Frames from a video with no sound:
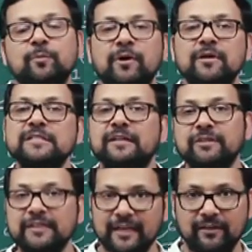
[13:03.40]
to power
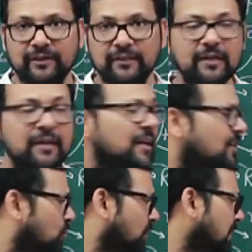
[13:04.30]
7 Kelvin.
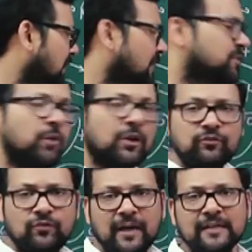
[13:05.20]
So these are the small
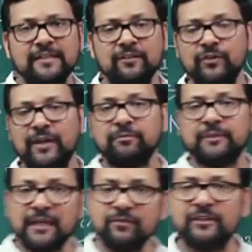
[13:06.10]
facts, and we have
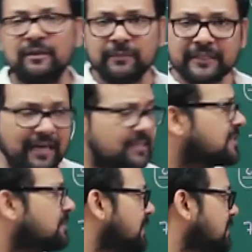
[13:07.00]
done with the
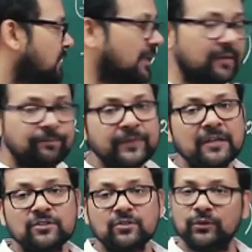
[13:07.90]
mechanism as well.
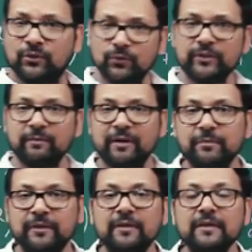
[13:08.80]
So do
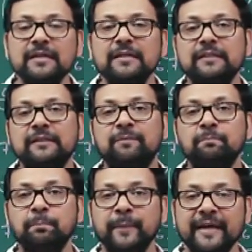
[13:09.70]
remember, the
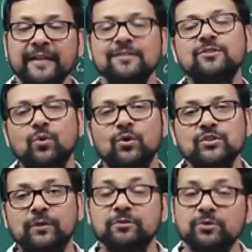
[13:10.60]
main
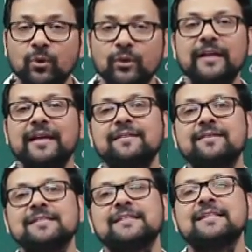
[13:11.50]
source of solar
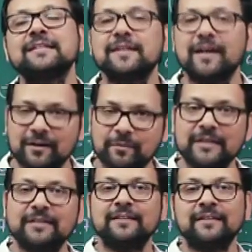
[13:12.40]
energy,
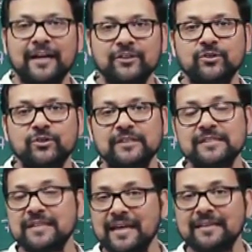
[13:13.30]
carbon-nitrogen
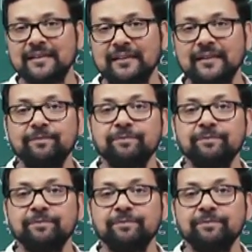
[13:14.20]
cycle,